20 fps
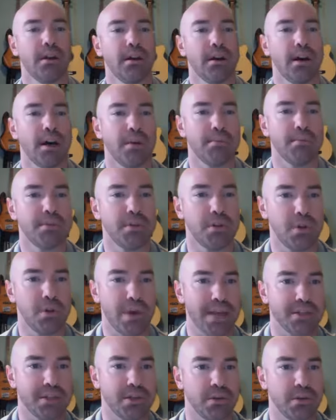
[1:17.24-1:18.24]
to
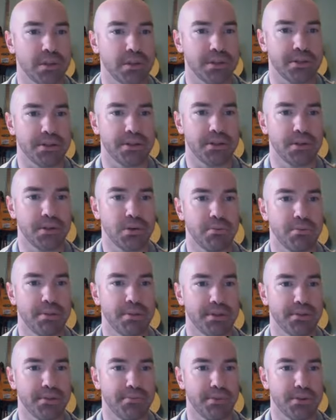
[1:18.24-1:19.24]
as you listen to a
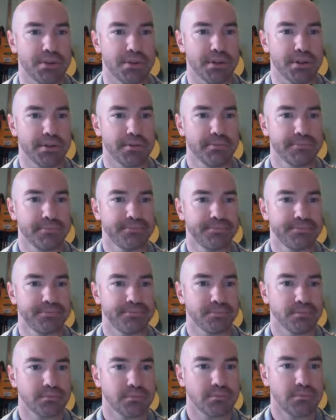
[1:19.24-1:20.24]
piece of music.
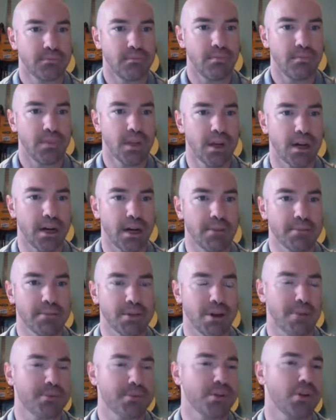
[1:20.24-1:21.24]
So
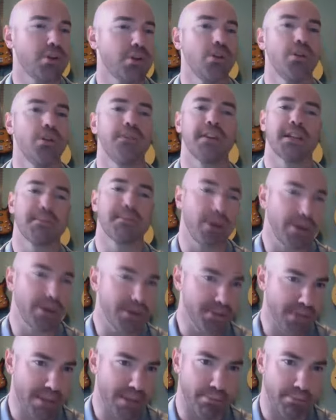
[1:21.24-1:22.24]
I'm sure you've
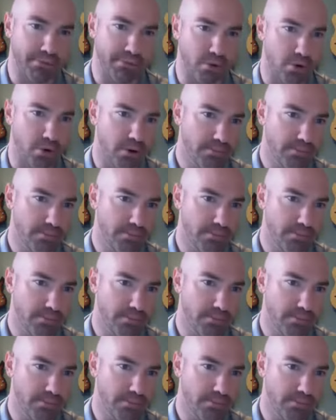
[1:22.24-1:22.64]
experienced that before.